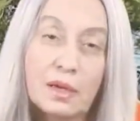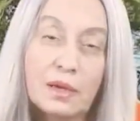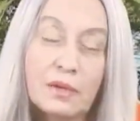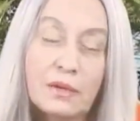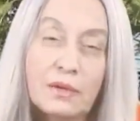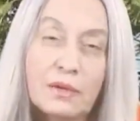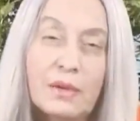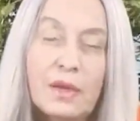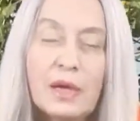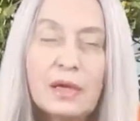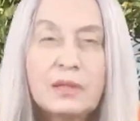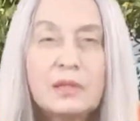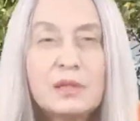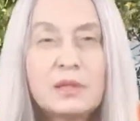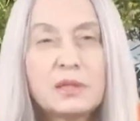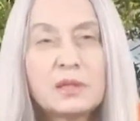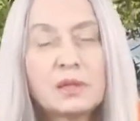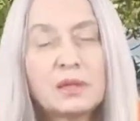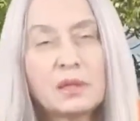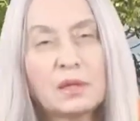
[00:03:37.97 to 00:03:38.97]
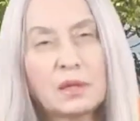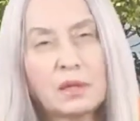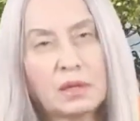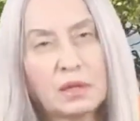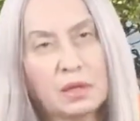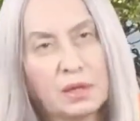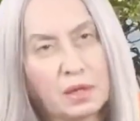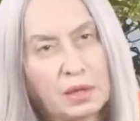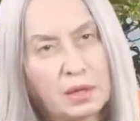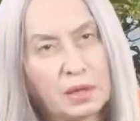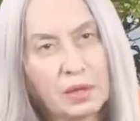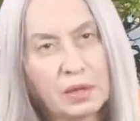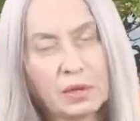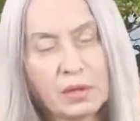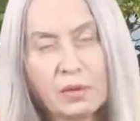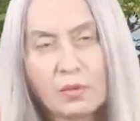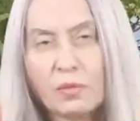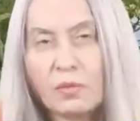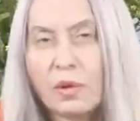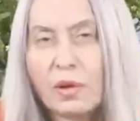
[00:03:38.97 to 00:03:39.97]
That's
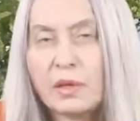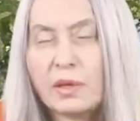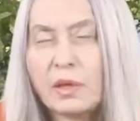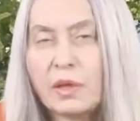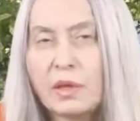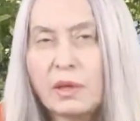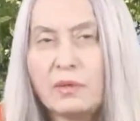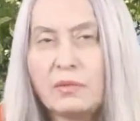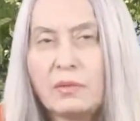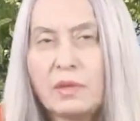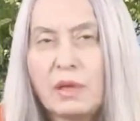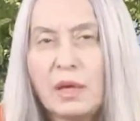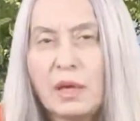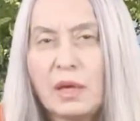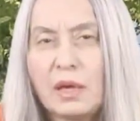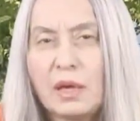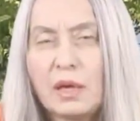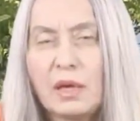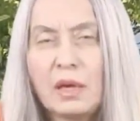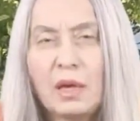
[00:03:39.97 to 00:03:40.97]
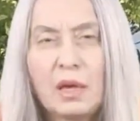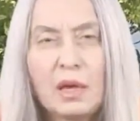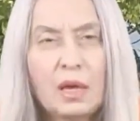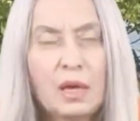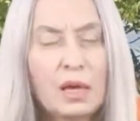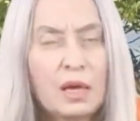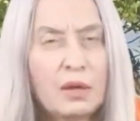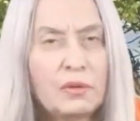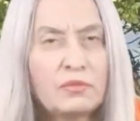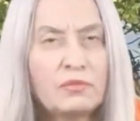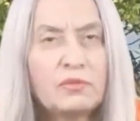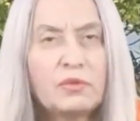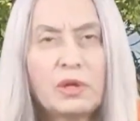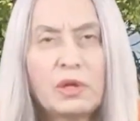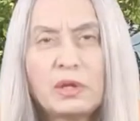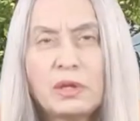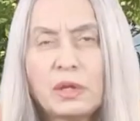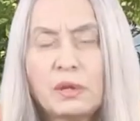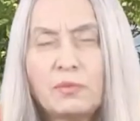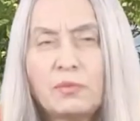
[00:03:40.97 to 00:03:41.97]
one area of
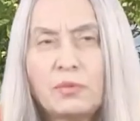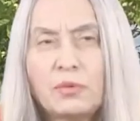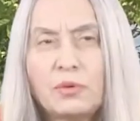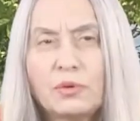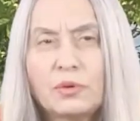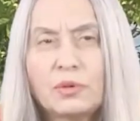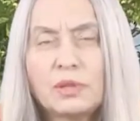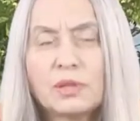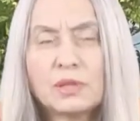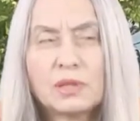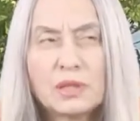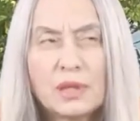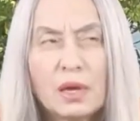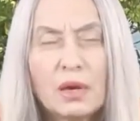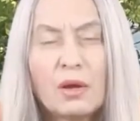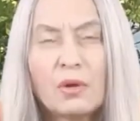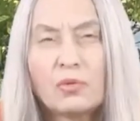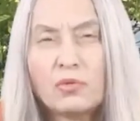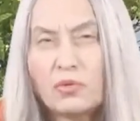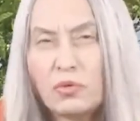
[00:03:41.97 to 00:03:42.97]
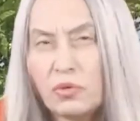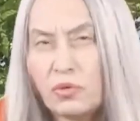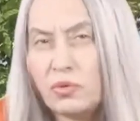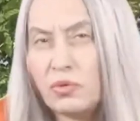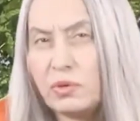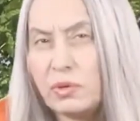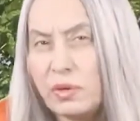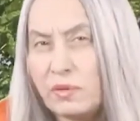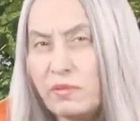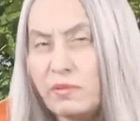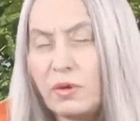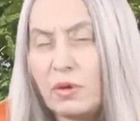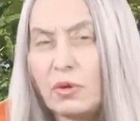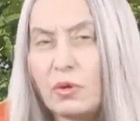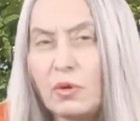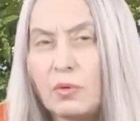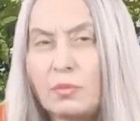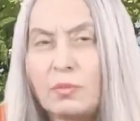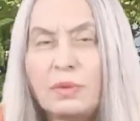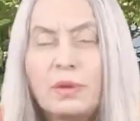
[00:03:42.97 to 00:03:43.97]
great importance. How do you
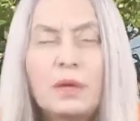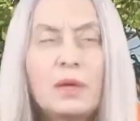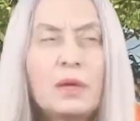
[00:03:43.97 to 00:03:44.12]
develop